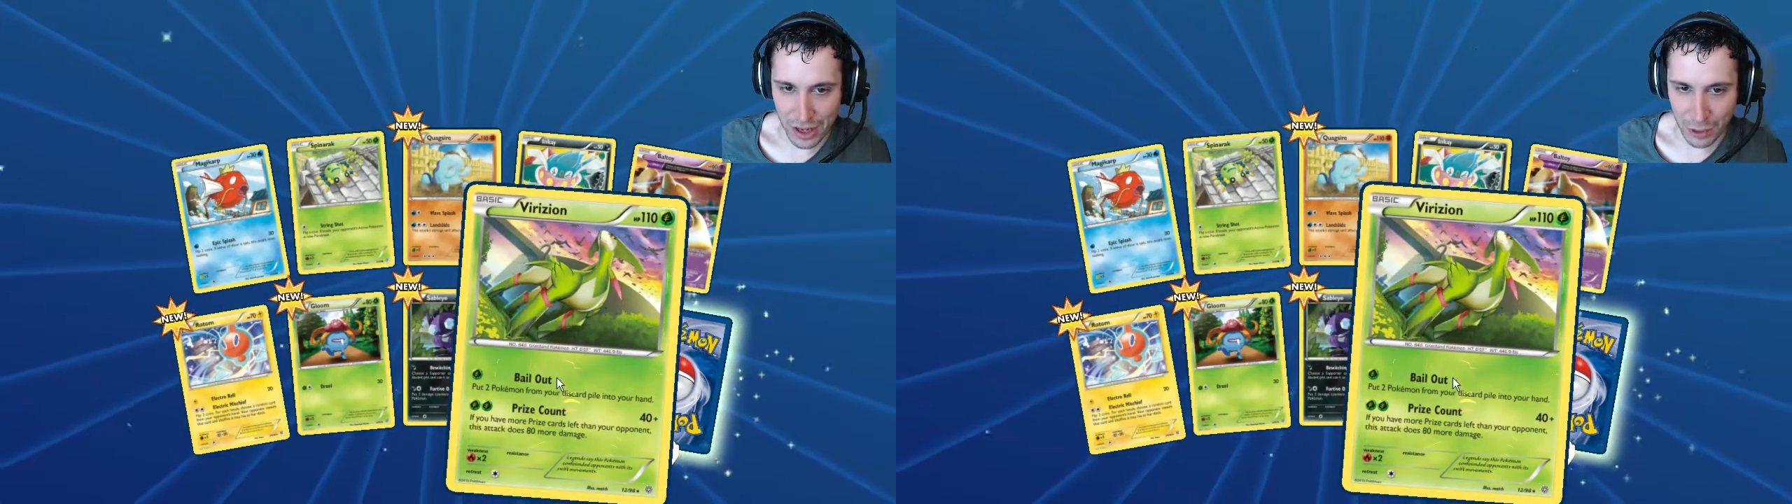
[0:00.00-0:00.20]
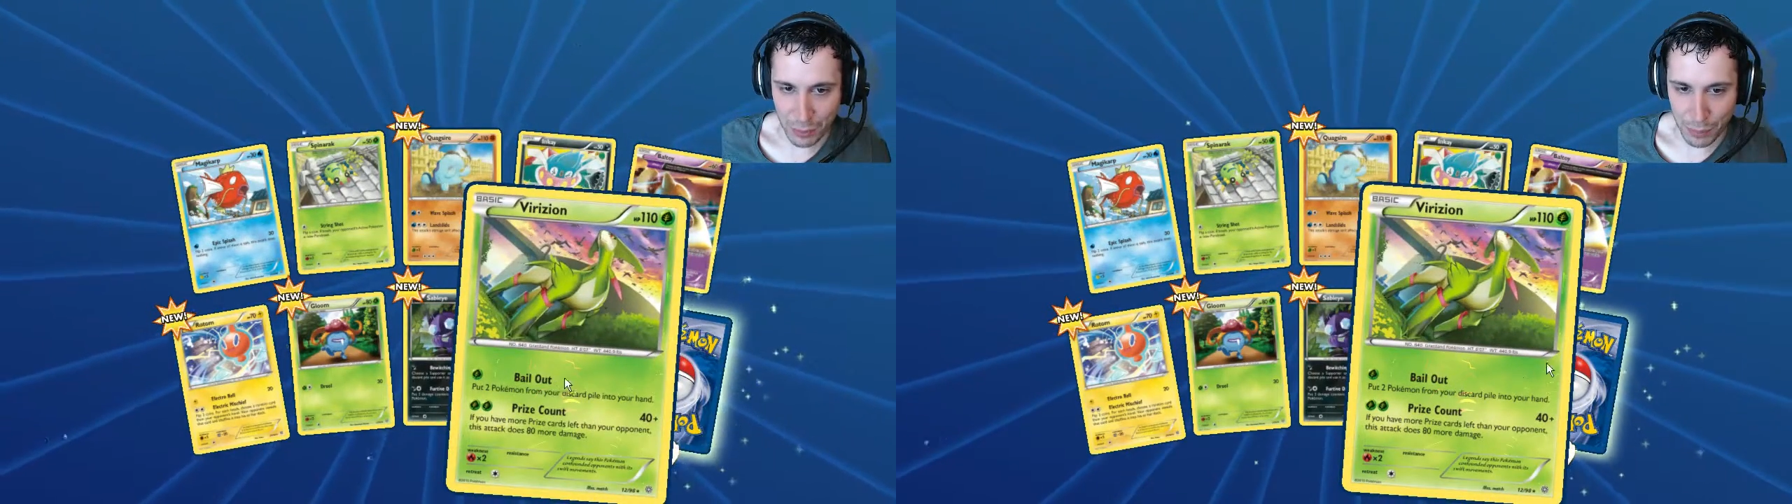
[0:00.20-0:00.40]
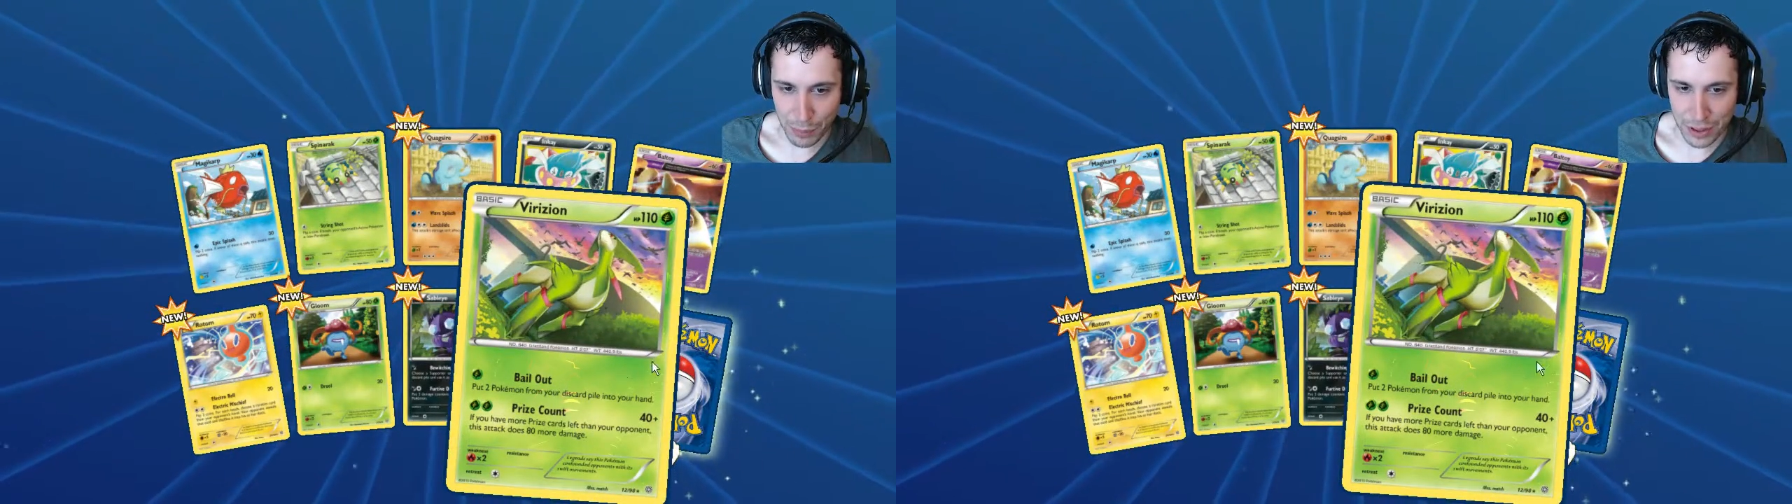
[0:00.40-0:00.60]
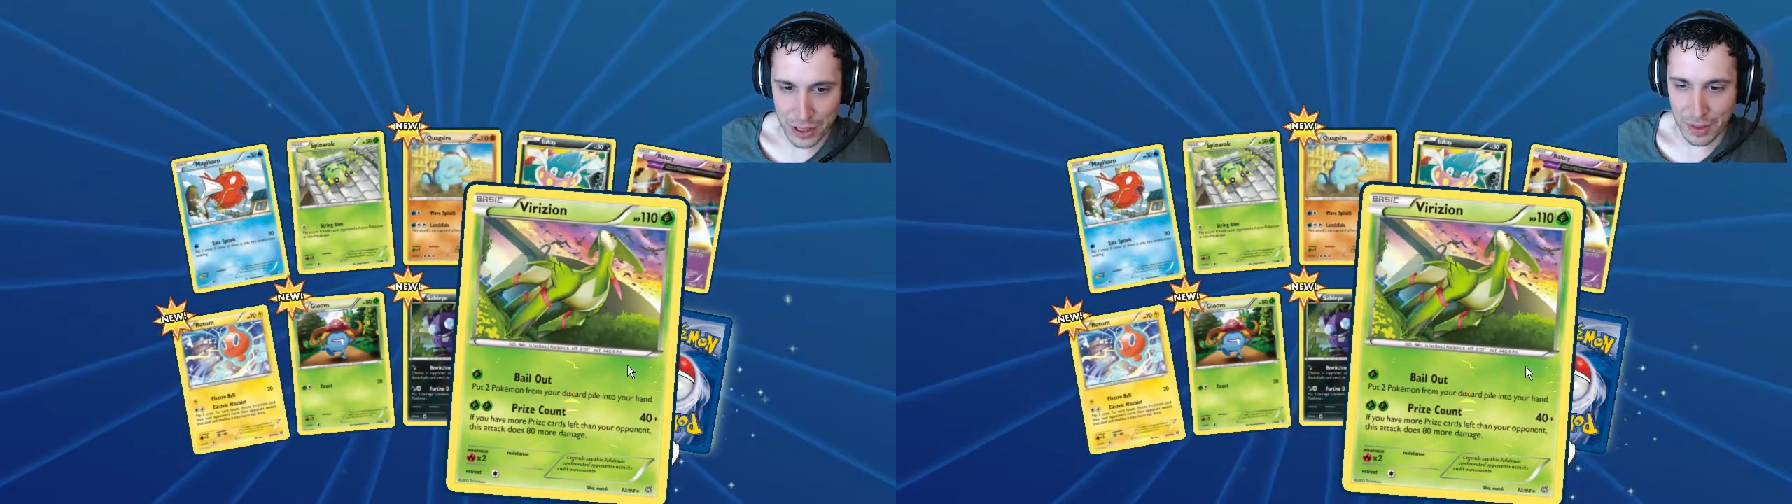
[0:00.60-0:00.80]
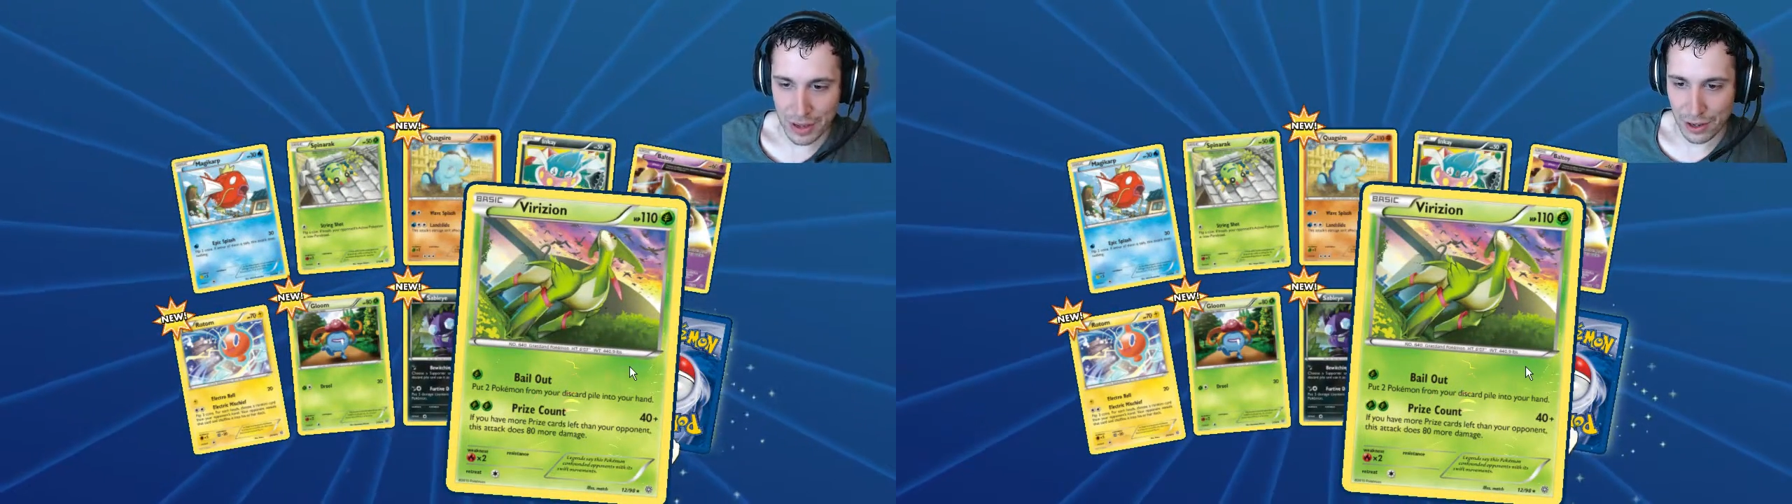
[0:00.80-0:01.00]
can be pretty
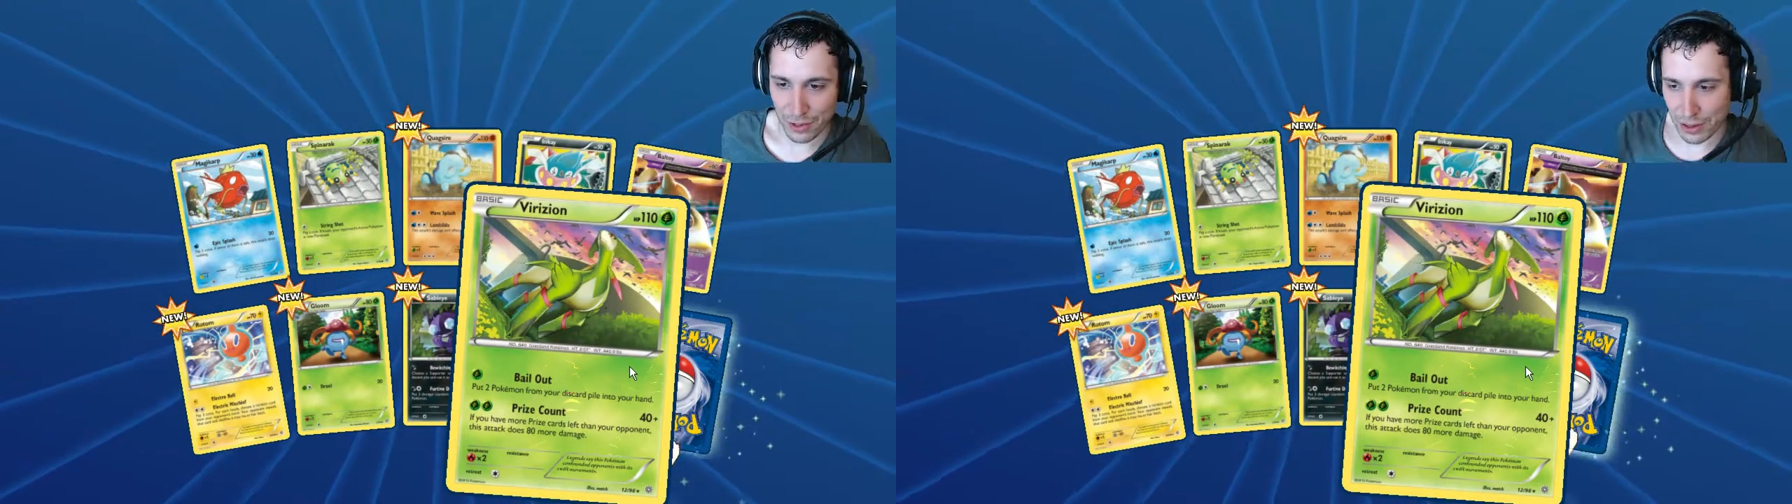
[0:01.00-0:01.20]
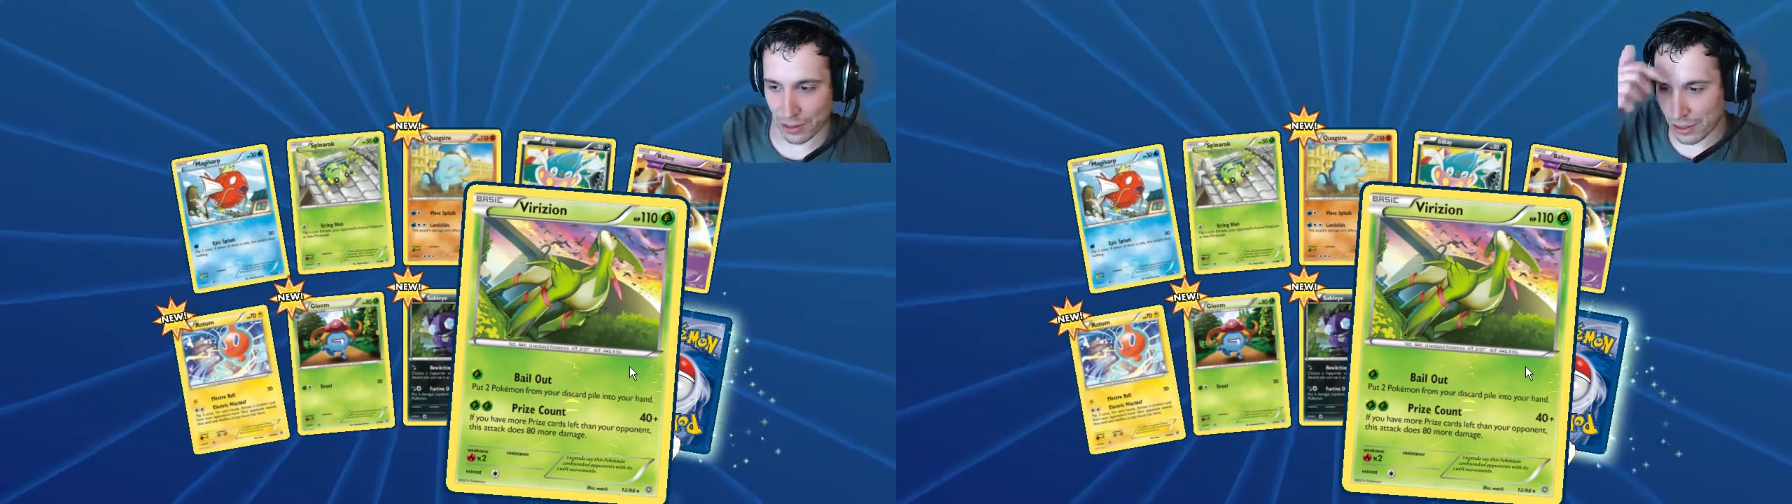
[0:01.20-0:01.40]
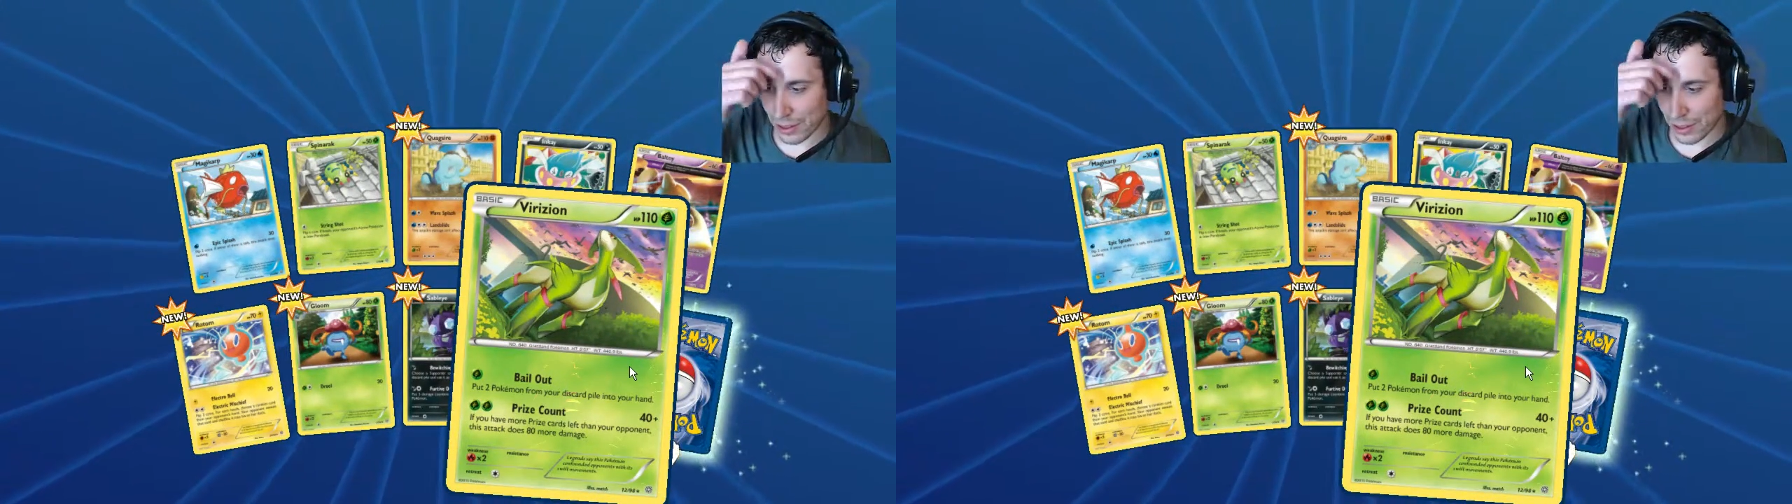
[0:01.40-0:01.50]
bad as well.